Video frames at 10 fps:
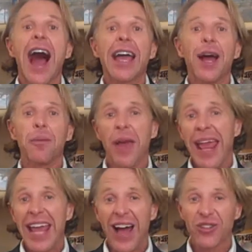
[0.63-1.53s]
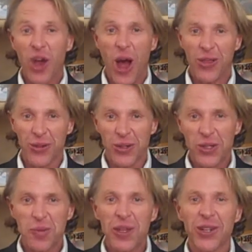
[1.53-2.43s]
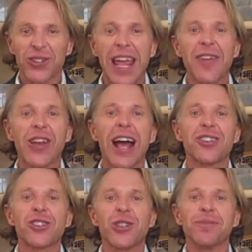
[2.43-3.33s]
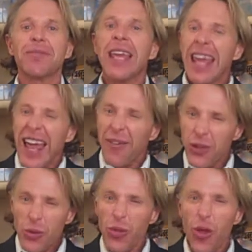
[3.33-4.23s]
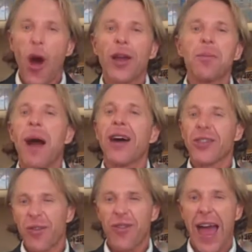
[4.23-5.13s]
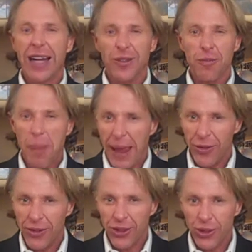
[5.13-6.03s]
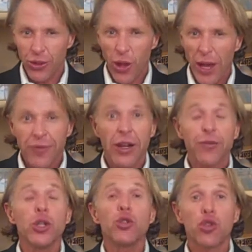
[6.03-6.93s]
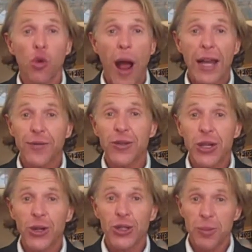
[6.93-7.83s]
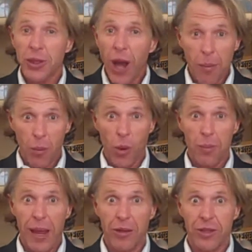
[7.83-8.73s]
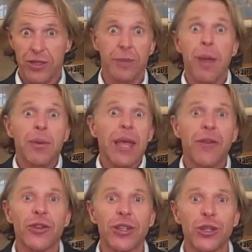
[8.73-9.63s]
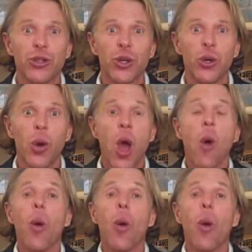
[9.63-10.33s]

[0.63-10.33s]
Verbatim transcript: Hi, I'm Hay House author and speaker David Essel, have you thought about the fact of balance in your life? And have you tried for years to become more balanced in maybe everything you do?